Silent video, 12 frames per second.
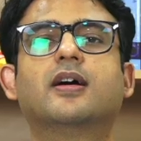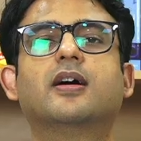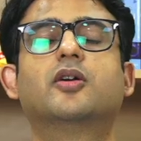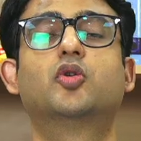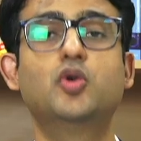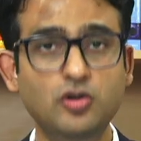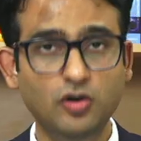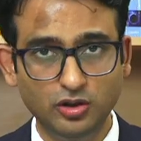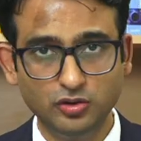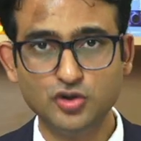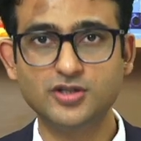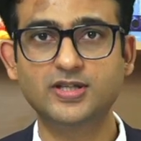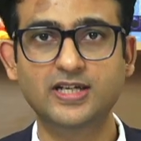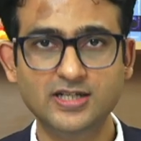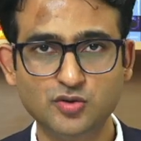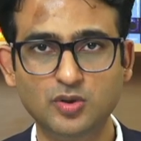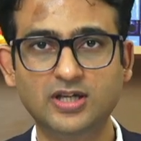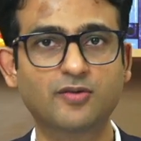doing all those things
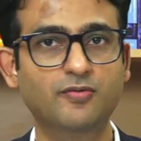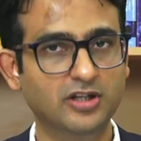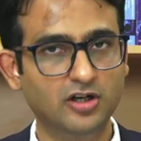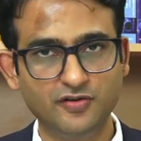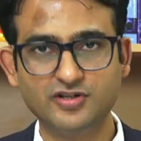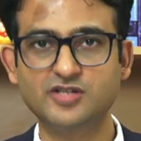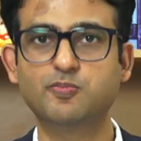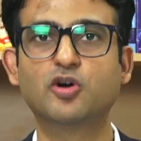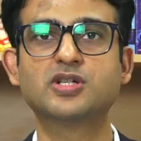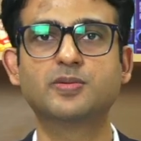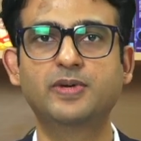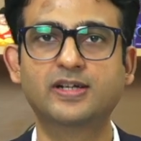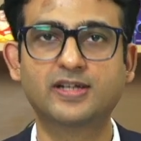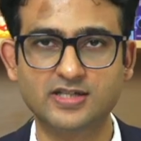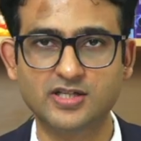will come with a lot of responsibilities